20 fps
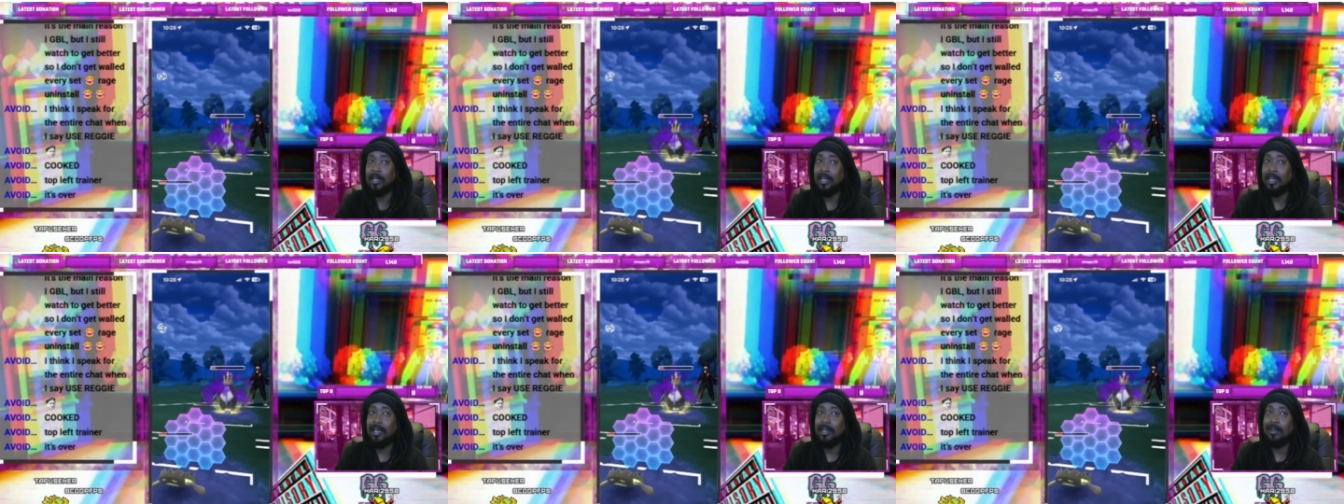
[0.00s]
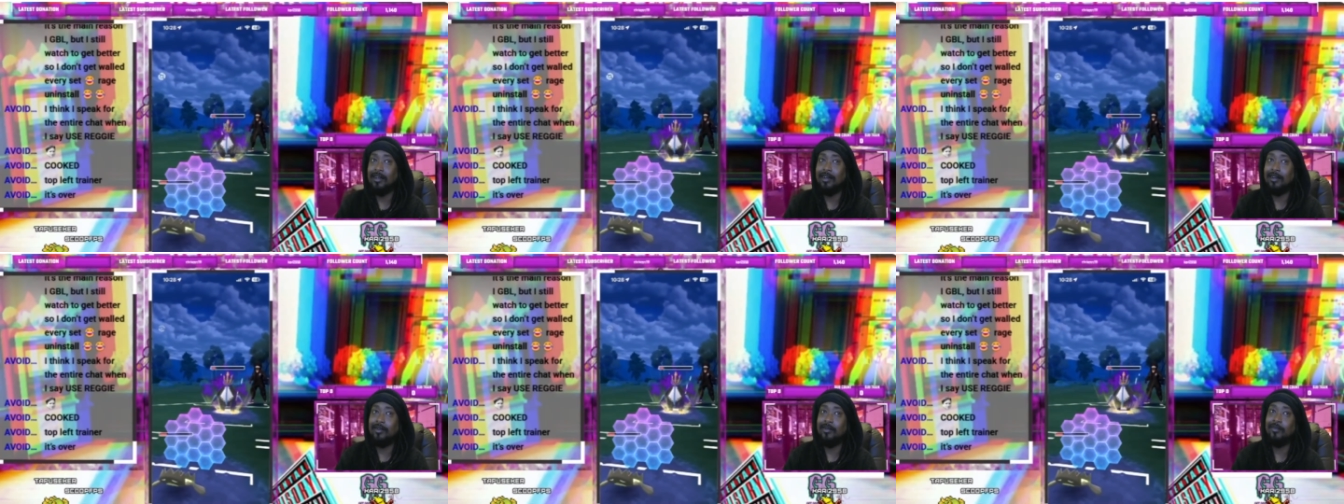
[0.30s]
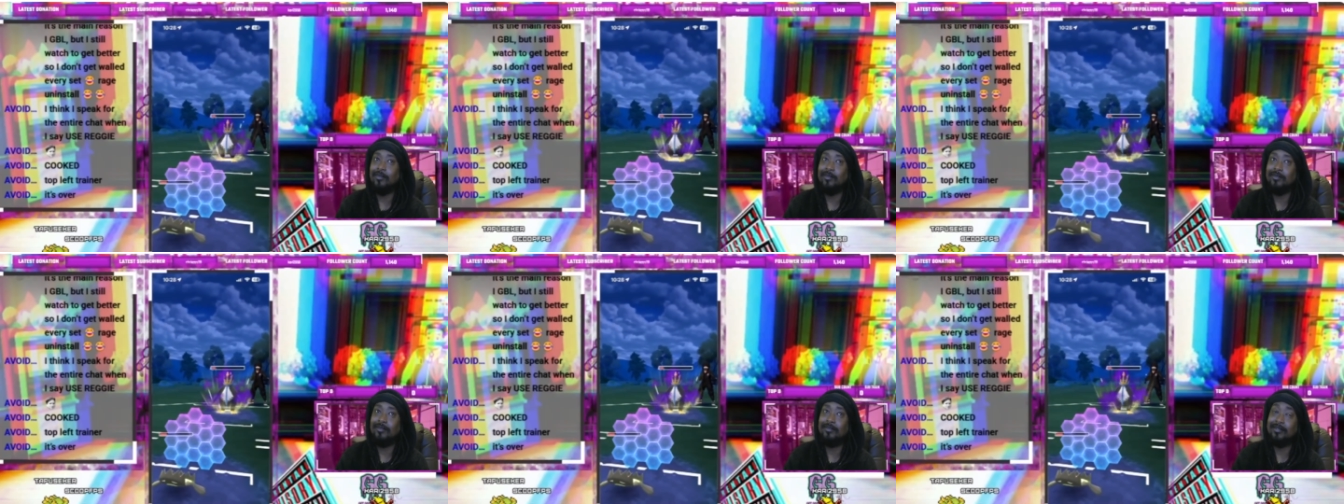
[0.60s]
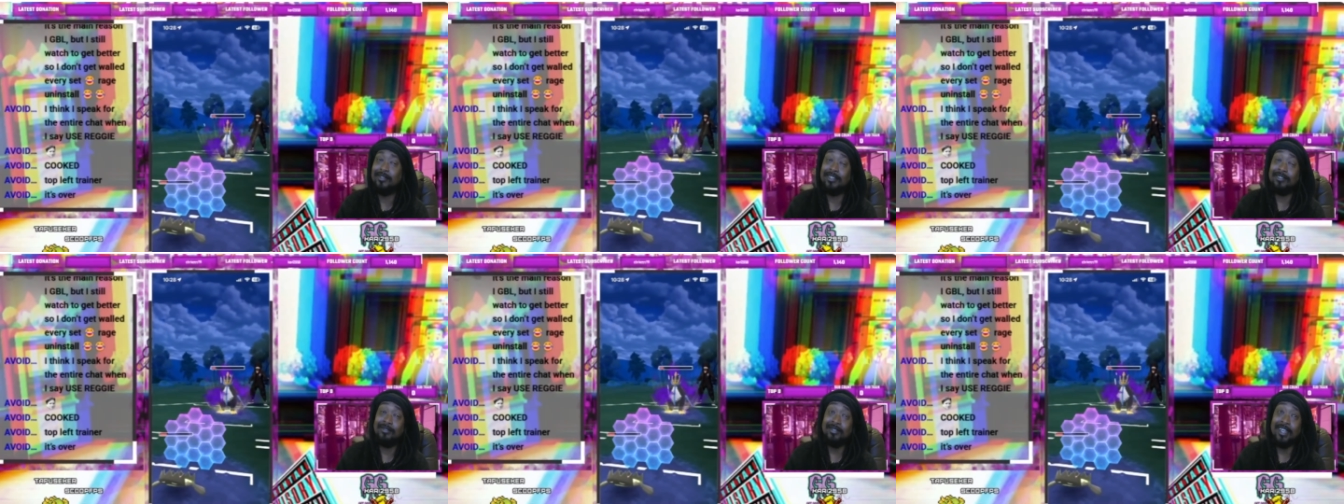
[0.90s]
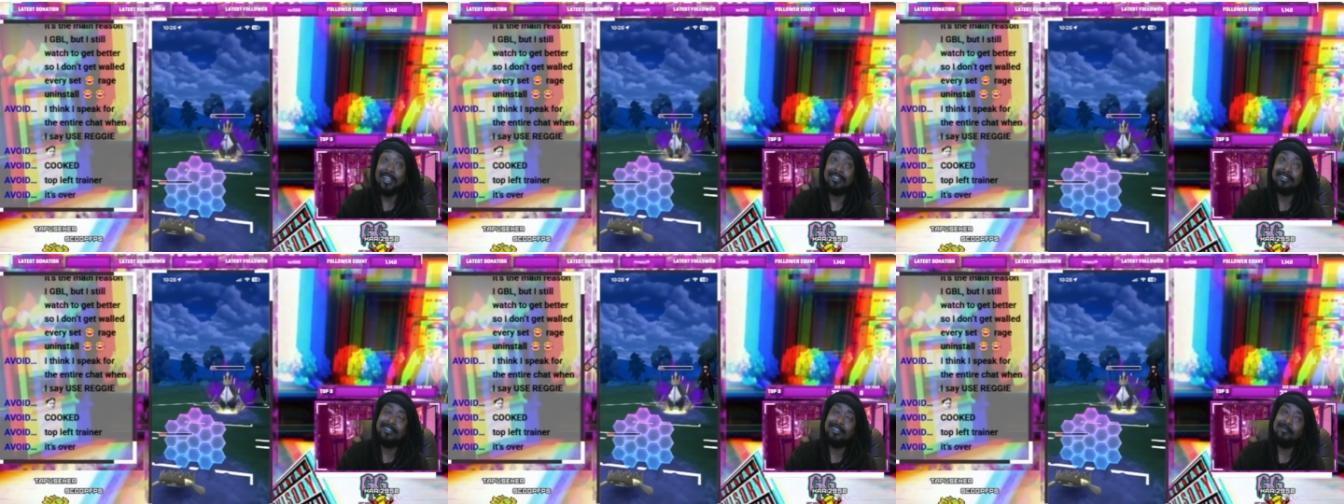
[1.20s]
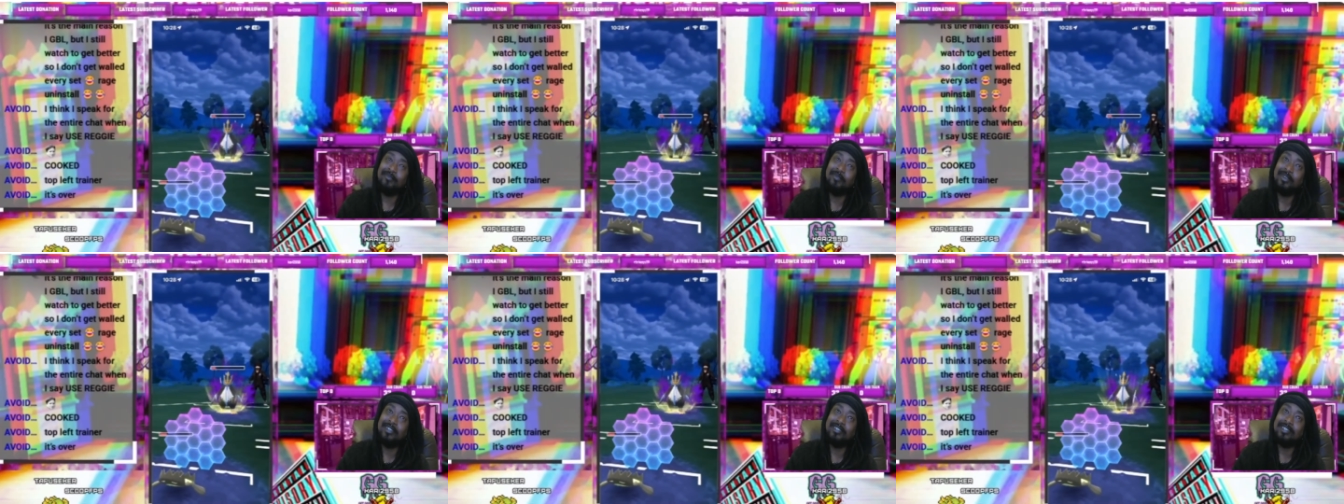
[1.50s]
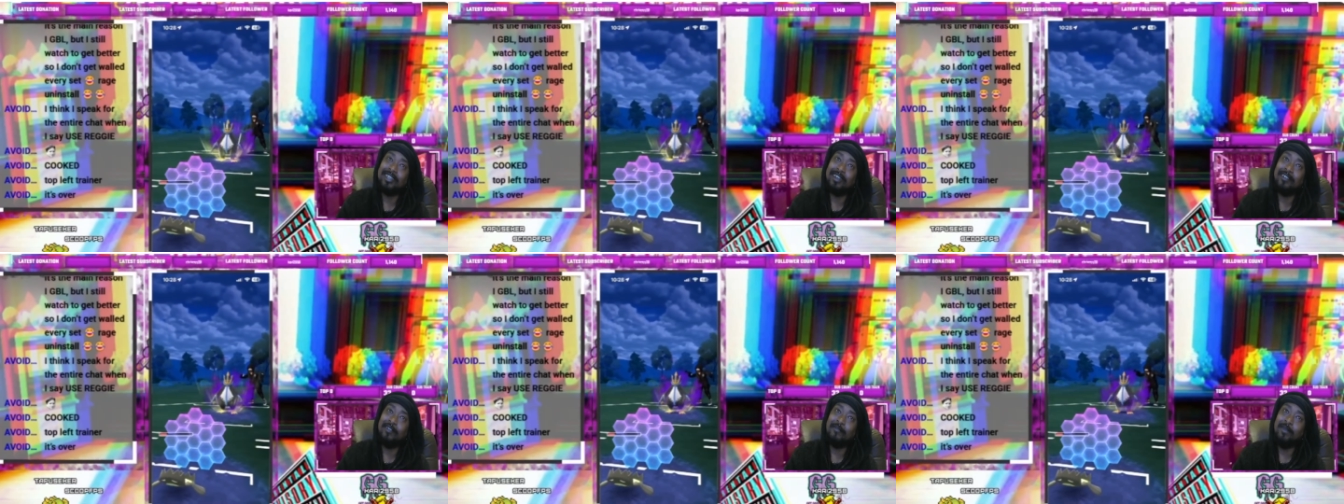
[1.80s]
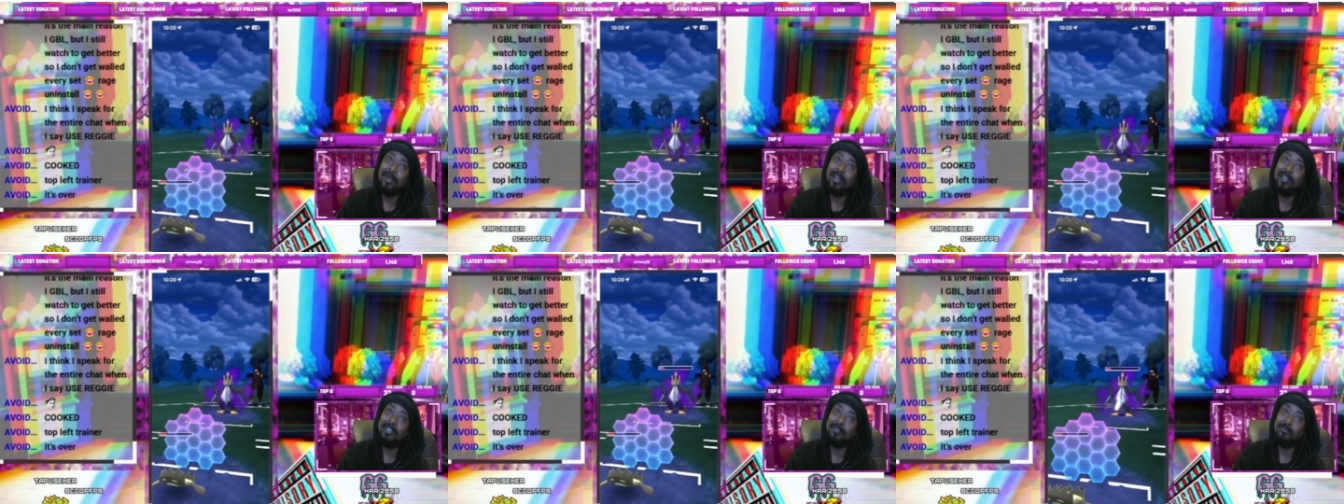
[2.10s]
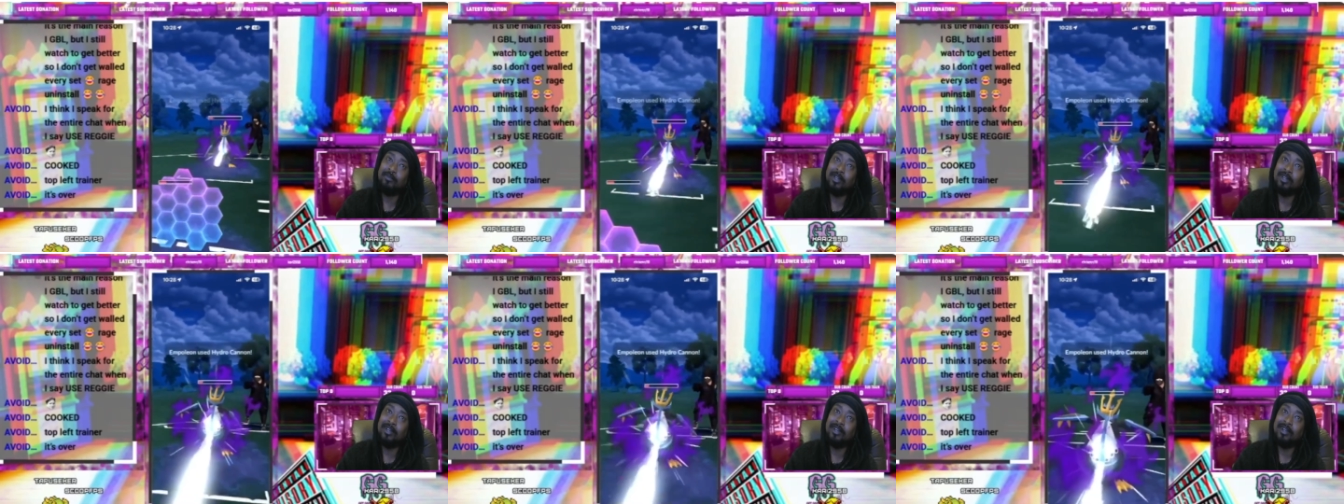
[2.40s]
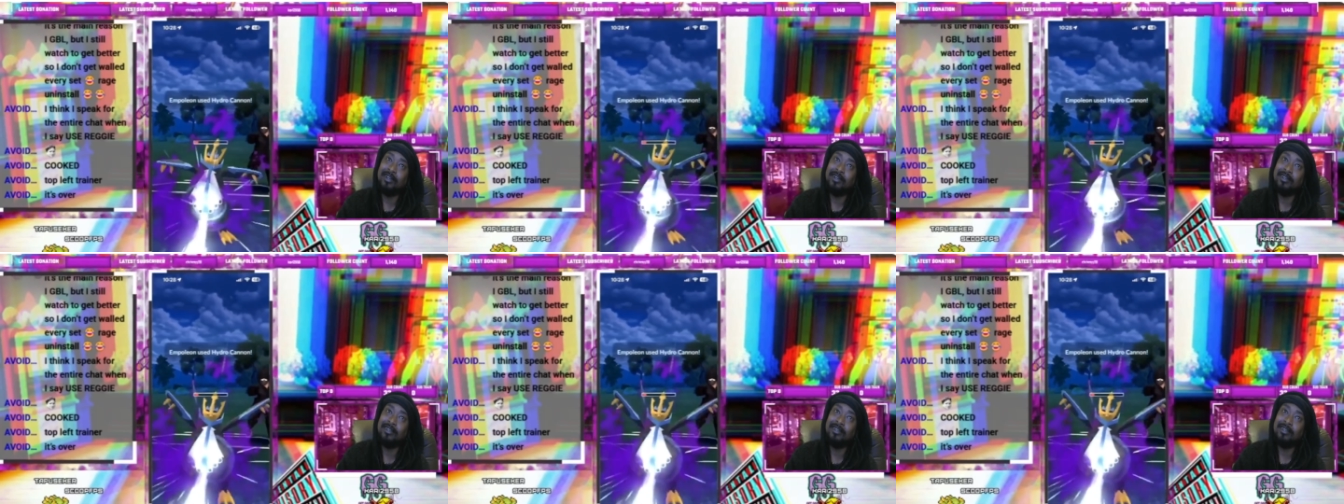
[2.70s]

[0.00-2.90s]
and this was actually a pretty scary match, but